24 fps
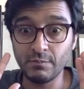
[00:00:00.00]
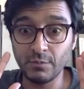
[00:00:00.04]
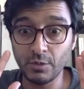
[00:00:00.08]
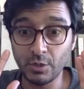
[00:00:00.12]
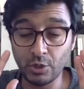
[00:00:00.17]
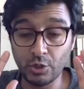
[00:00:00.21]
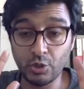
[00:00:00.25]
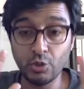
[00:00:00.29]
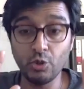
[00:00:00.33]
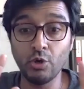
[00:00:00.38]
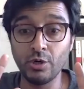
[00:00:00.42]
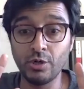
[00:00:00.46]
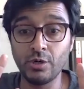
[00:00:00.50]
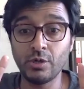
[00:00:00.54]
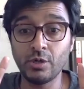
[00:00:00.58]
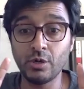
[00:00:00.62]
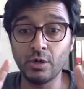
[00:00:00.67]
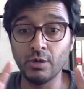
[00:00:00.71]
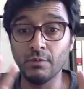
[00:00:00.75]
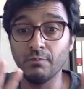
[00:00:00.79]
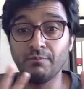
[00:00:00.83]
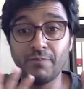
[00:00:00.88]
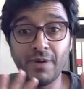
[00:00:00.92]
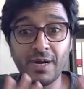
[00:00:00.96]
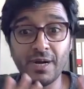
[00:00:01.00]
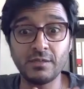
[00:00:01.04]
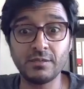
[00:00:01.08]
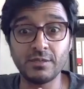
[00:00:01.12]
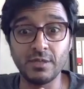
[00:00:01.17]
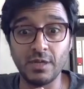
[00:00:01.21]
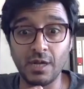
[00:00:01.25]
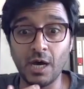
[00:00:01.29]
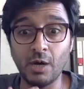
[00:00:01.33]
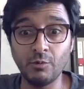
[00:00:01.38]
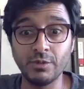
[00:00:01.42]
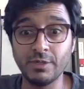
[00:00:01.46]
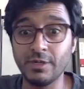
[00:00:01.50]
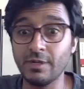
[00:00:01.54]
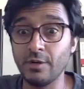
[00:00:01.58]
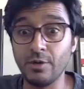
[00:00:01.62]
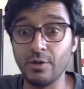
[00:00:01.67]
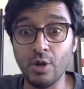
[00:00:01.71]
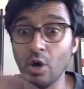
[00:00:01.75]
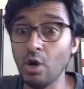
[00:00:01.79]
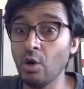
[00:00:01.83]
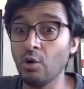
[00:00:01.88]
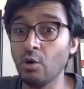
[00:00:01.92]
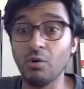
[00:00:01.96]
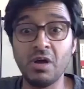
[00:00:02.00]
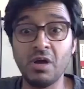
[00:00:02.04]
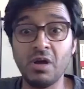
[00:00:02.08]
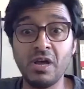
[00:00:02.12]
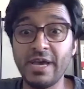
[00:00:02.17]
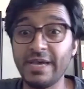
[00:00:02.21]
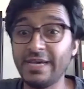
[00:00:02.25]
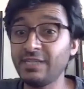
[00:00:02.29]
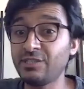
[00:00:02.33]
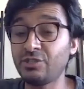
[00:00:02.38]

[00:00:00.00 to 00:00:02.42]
good comparison, I would know. It's